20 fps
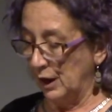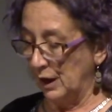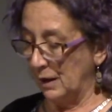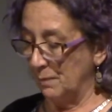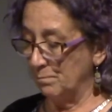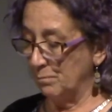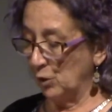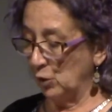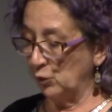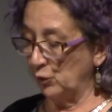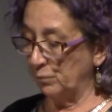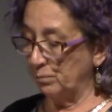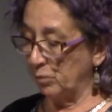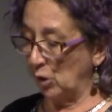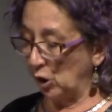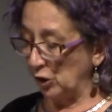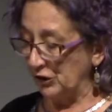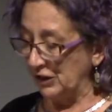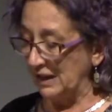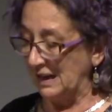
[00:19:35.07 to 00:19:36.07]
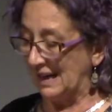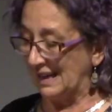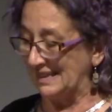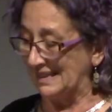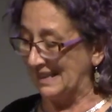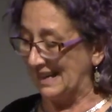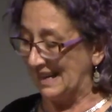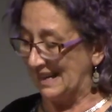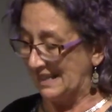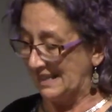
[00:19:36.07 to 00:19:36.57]
In both body
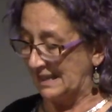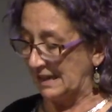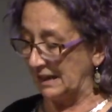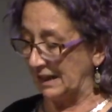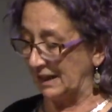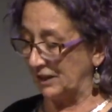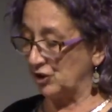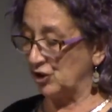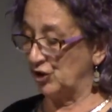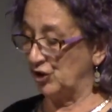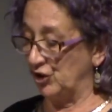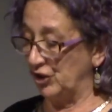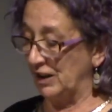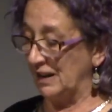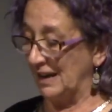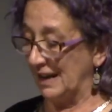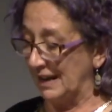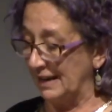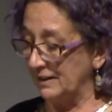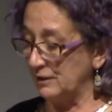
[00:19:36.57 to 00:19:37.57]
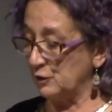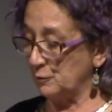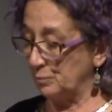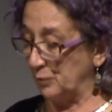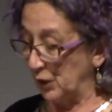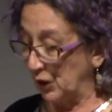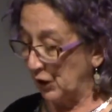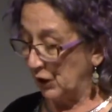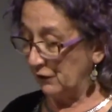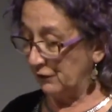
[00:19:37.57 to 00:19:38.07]
and intellect, she is
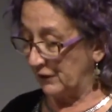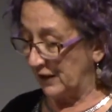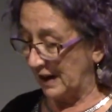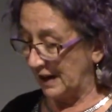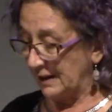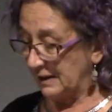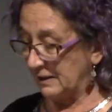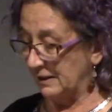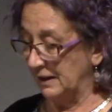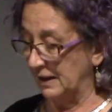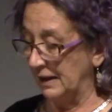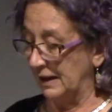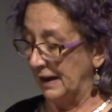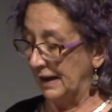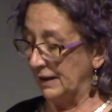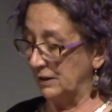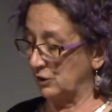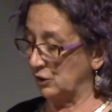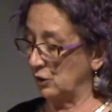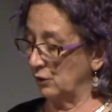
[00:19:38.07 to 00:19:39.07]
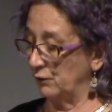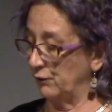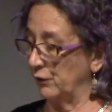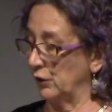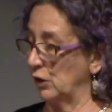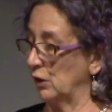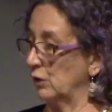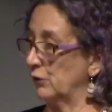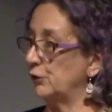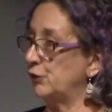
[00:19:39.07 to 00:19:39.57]
perfect
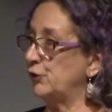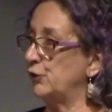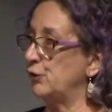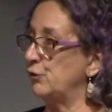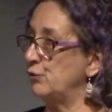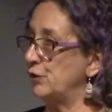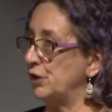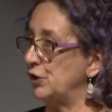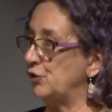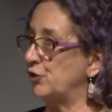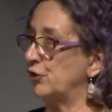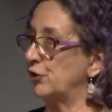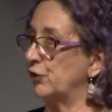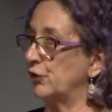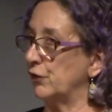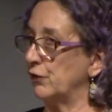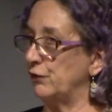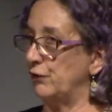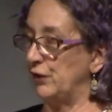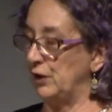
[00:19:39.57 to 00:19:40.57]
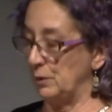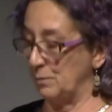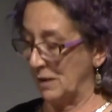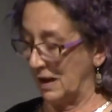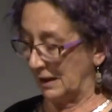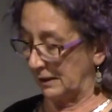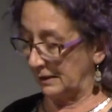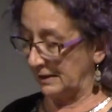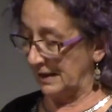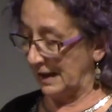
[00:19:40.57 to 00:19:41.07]
insofar as she reaches the
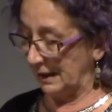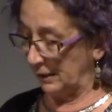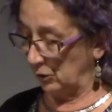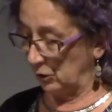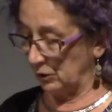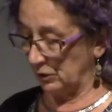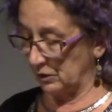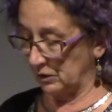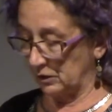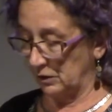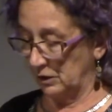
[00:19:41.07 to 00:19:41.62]
female telos,